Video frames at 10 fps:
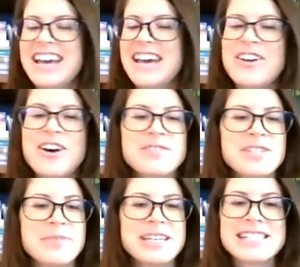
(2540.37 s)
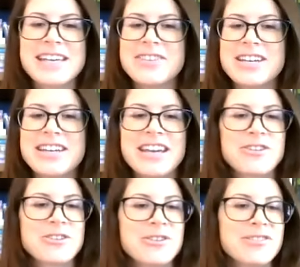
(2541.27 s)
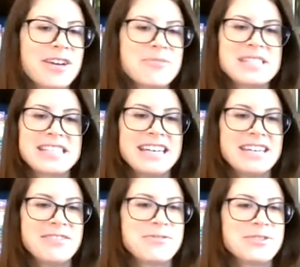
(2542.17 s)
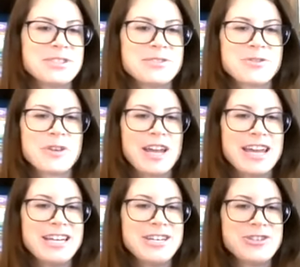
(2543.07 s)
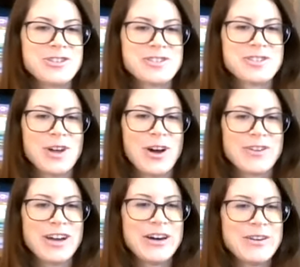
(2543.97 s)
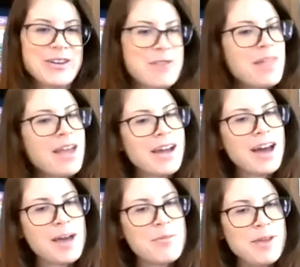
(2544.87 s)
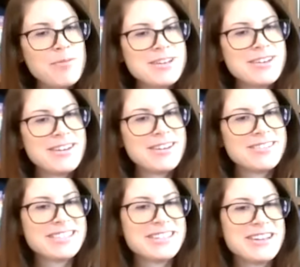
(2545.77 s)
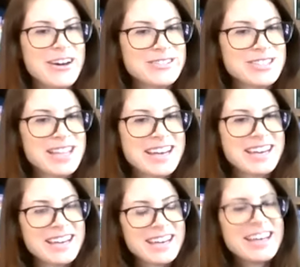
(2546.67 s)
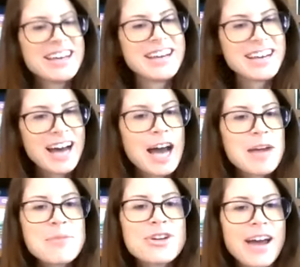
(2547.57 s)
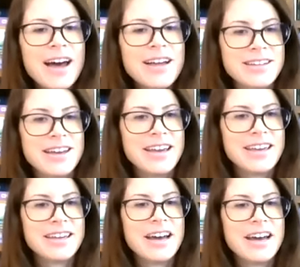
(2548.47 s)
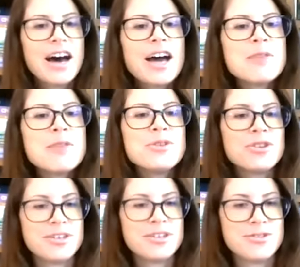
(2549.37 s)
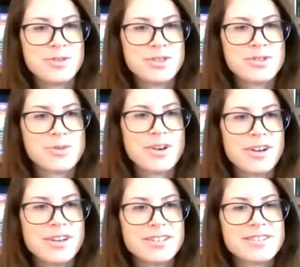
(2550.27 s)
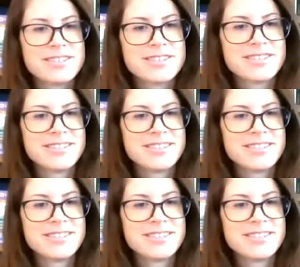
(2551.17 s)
And often my 7 and 8-year-old comes in full of rage and sorrow, and I'm like, hi, baby girl, like I'm your ally. I'm your inner resource.